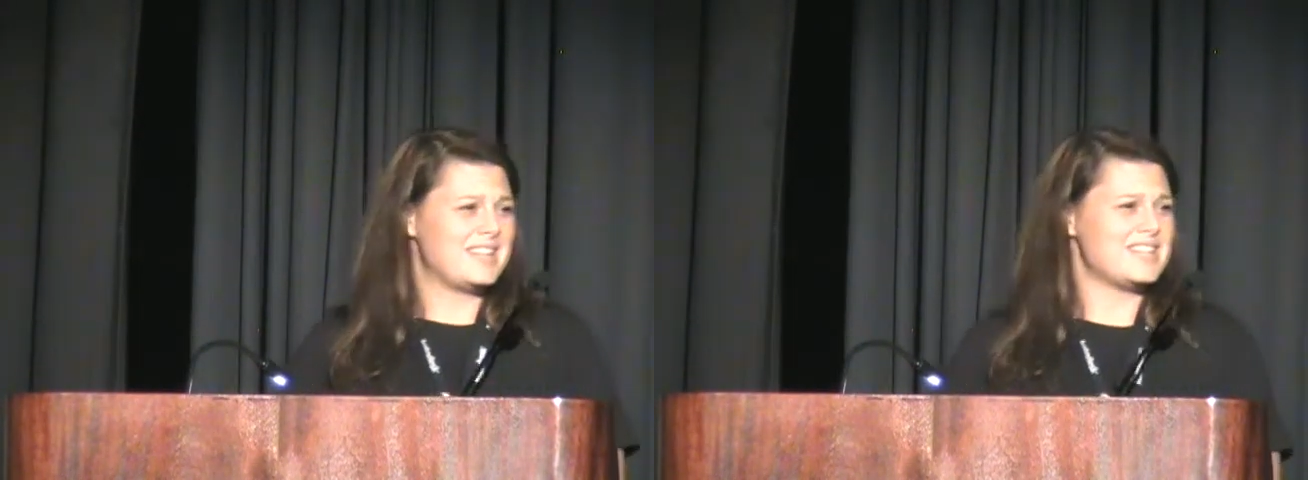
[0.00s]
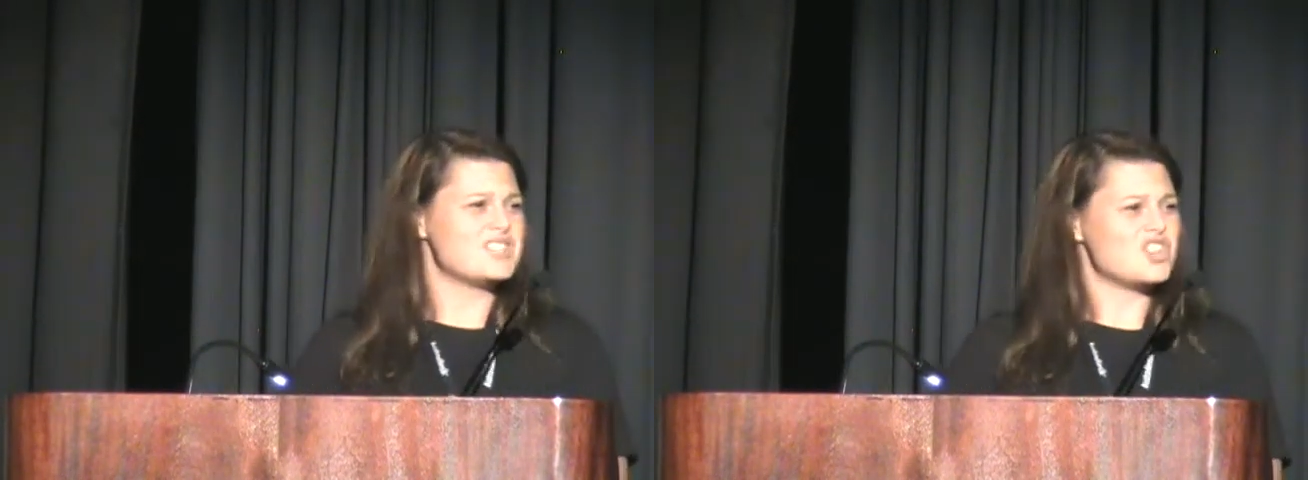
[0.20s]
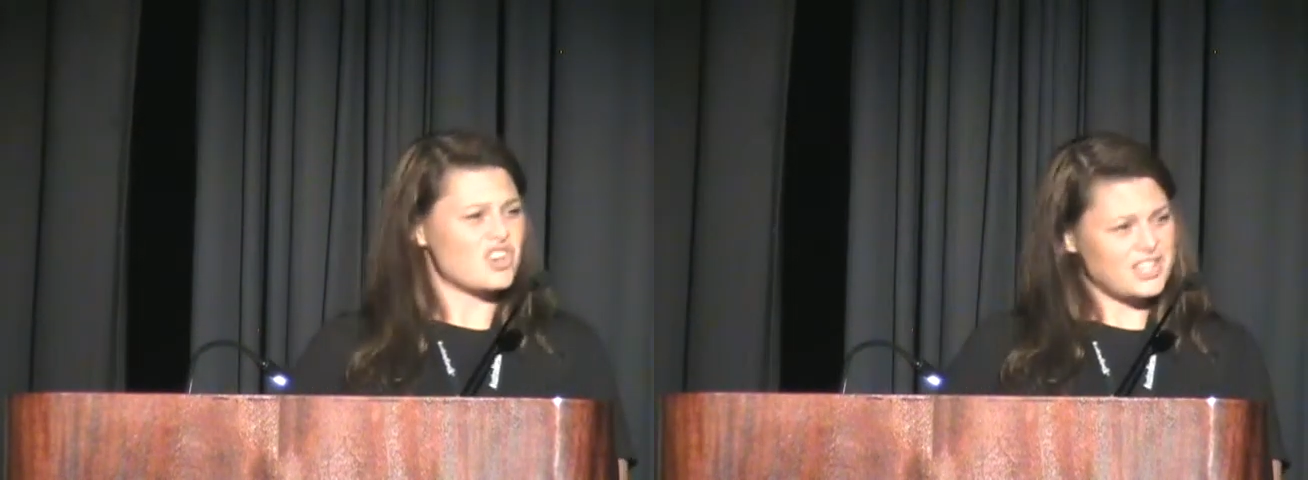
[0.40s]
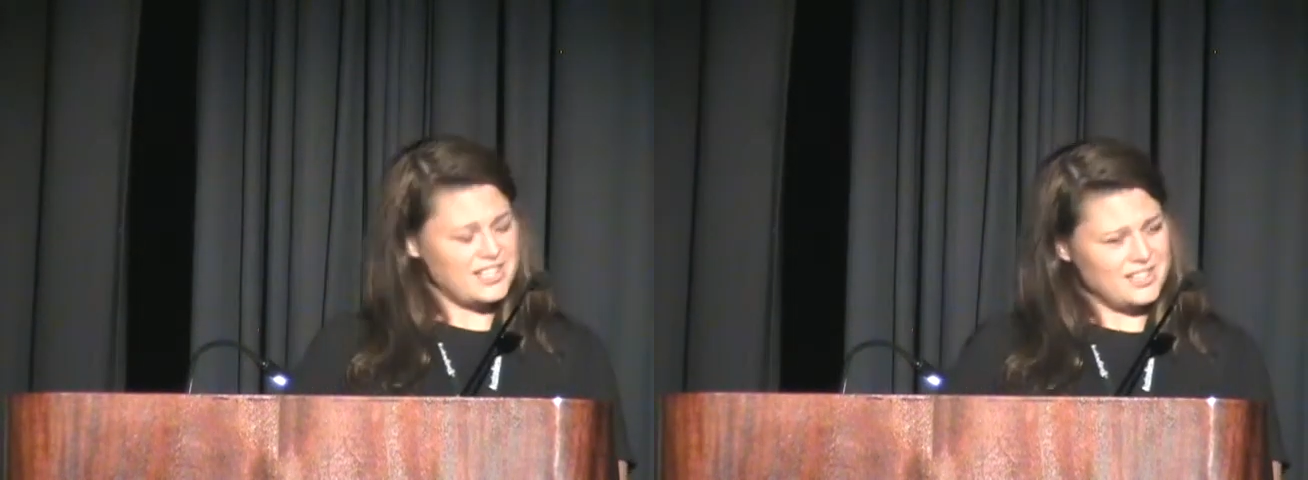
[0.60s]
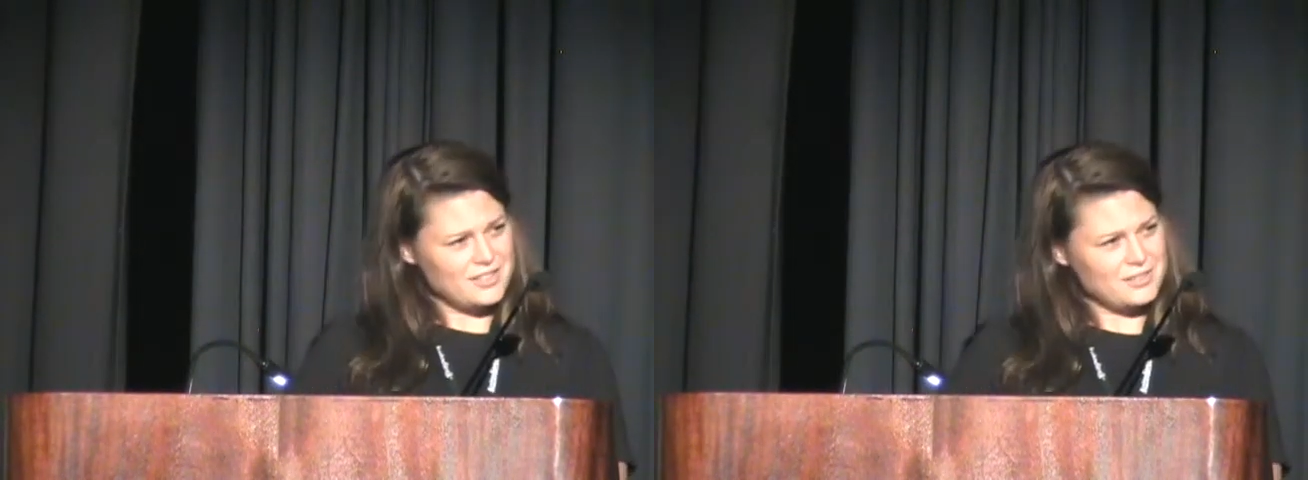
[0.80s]
It's dark
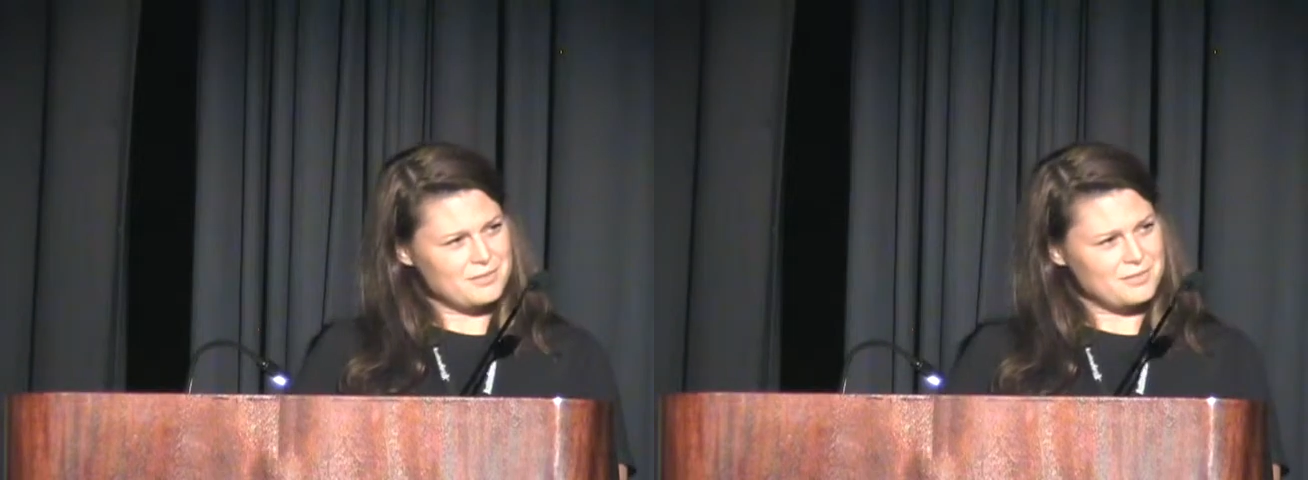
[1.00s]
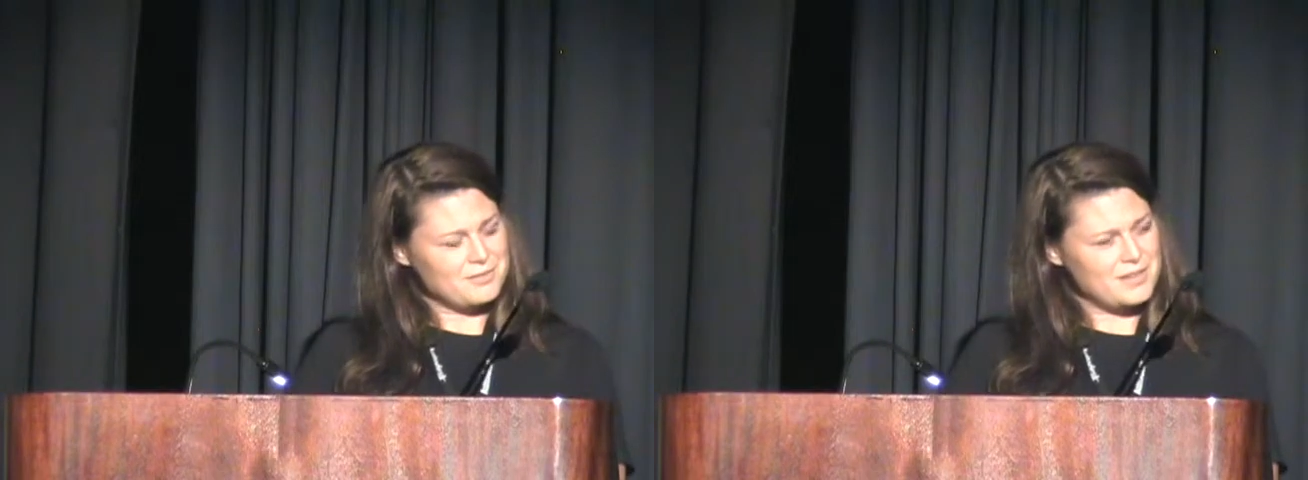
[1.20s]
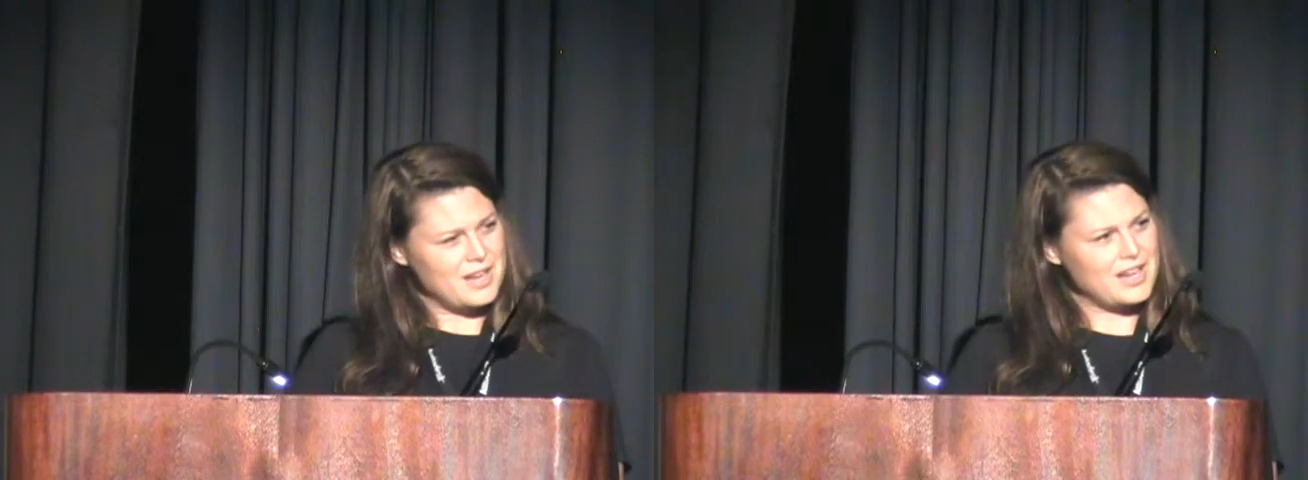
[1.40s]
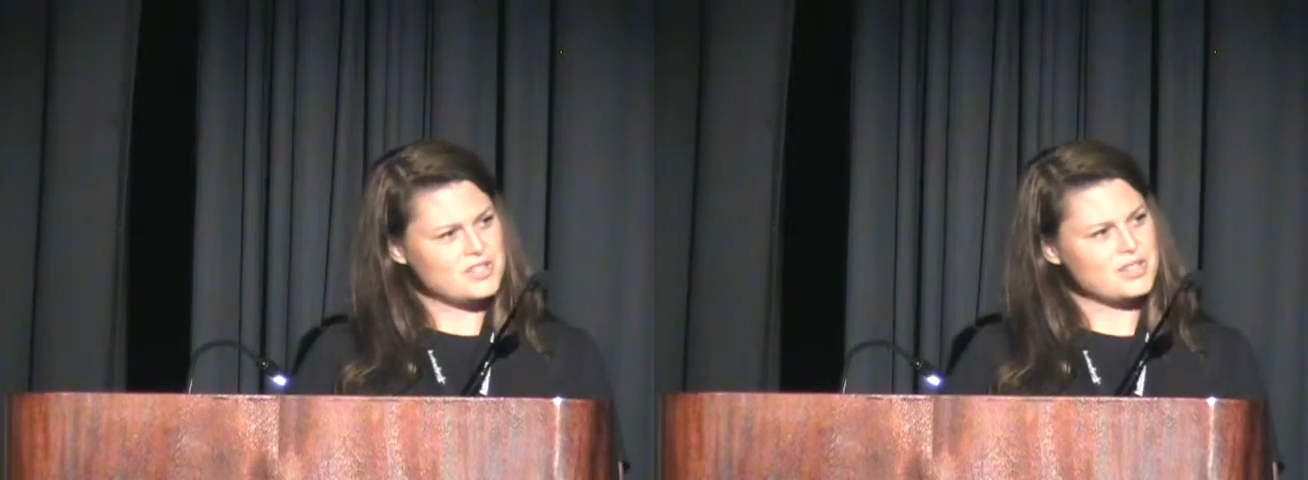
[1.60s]
in here, and I